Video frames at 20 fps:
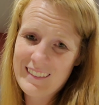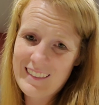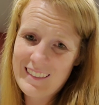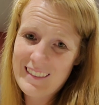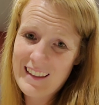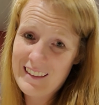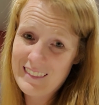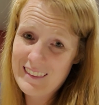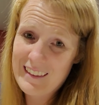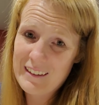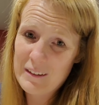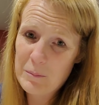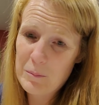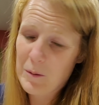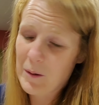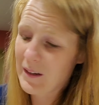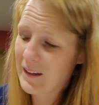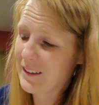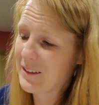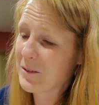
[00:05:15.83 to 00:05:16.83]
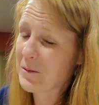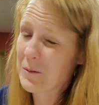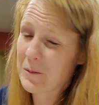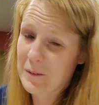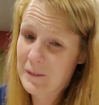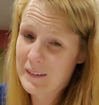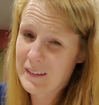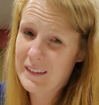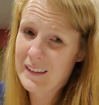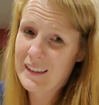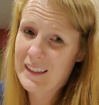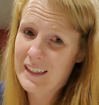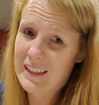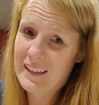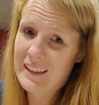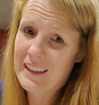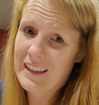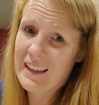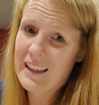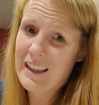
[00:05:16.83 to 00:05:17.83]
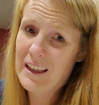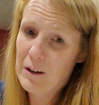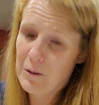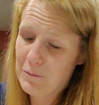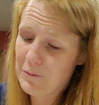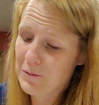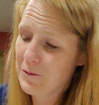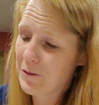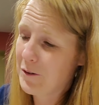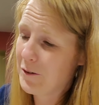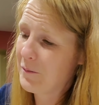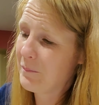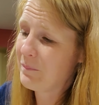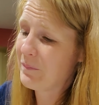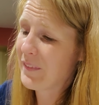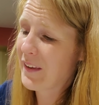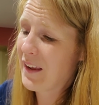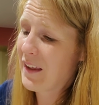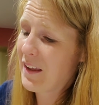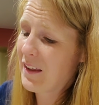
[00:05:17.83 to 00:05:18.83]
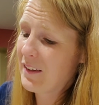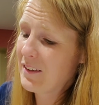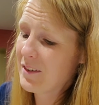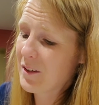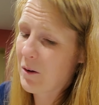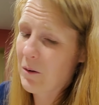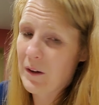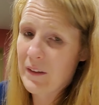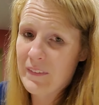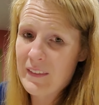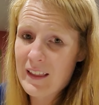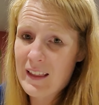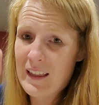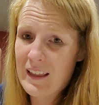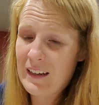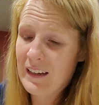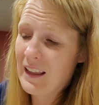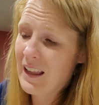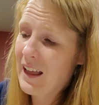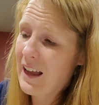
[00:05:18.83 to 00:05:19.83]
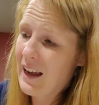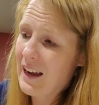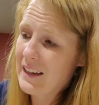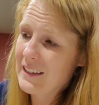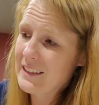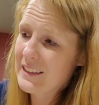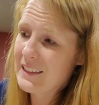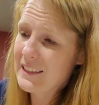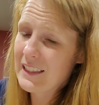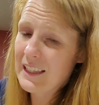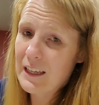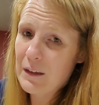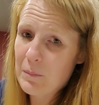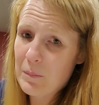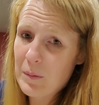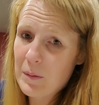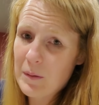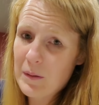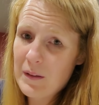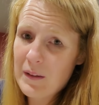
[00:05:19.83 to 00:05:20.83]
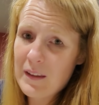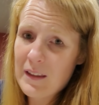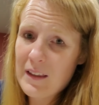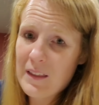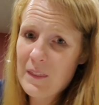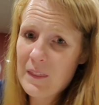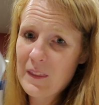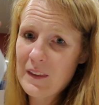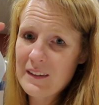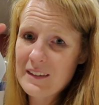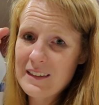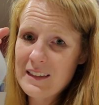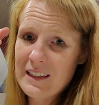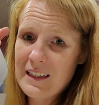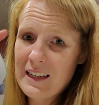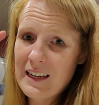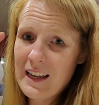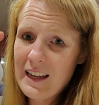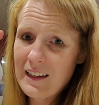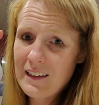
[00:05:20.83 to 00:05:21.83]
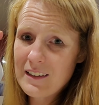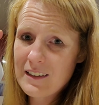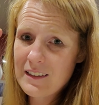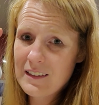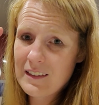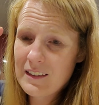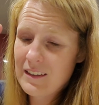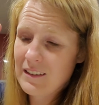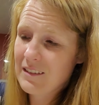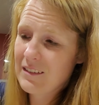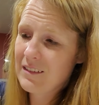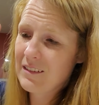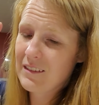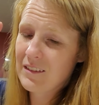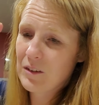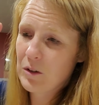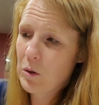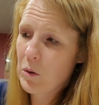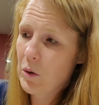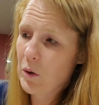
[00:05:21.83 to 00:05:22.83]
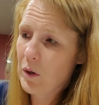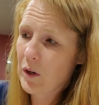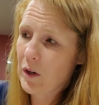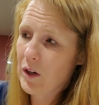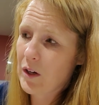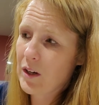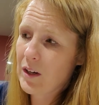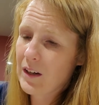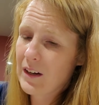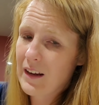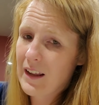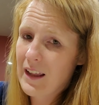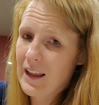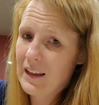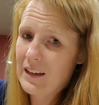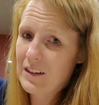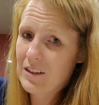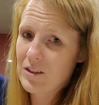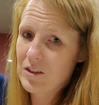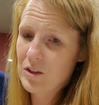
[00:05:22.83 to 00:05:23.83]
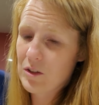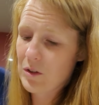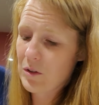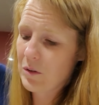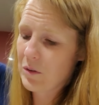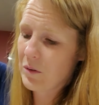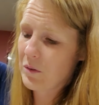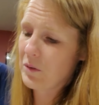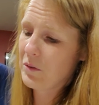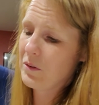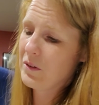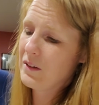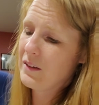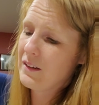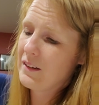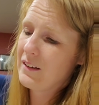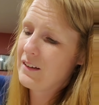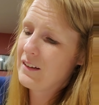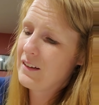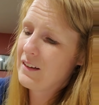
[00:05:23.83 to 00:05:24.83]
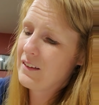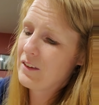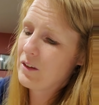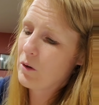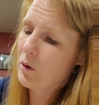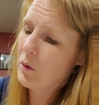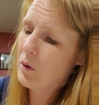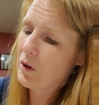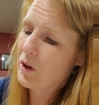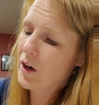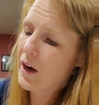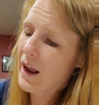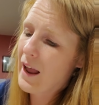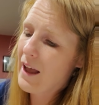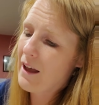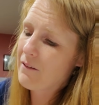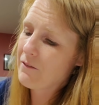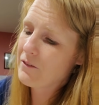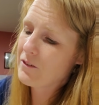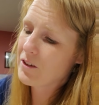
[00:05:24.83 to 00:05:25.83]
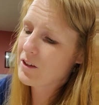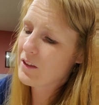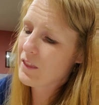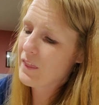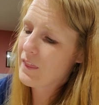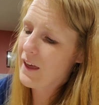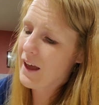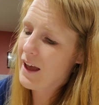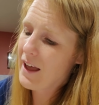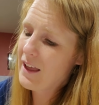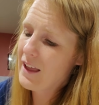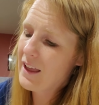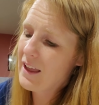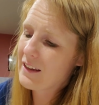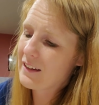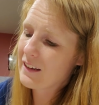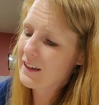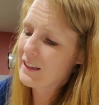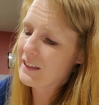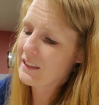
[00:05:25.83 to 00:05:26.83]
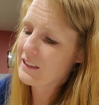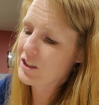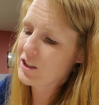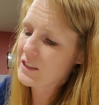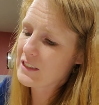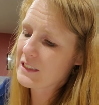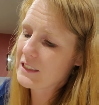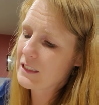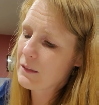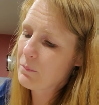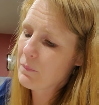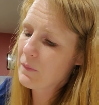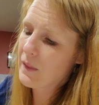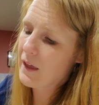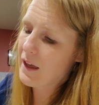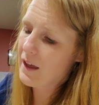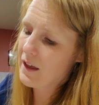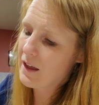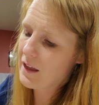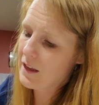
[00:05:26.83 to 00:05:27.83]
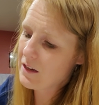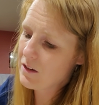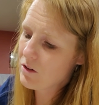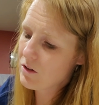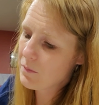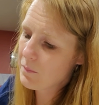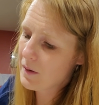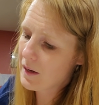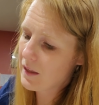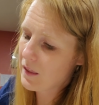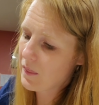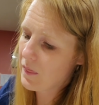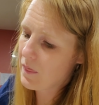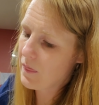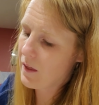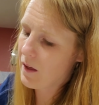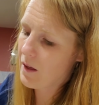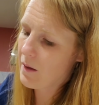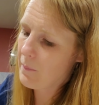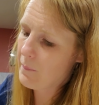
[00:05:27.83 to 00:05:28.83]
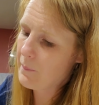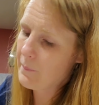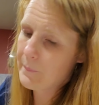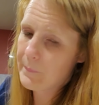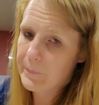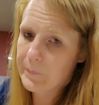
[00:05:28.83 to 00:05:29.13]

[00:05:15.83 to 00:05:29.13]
at this point is really helpful. So, and then I skip this next corner and do the corner after that and kind of just slip that under my thumb,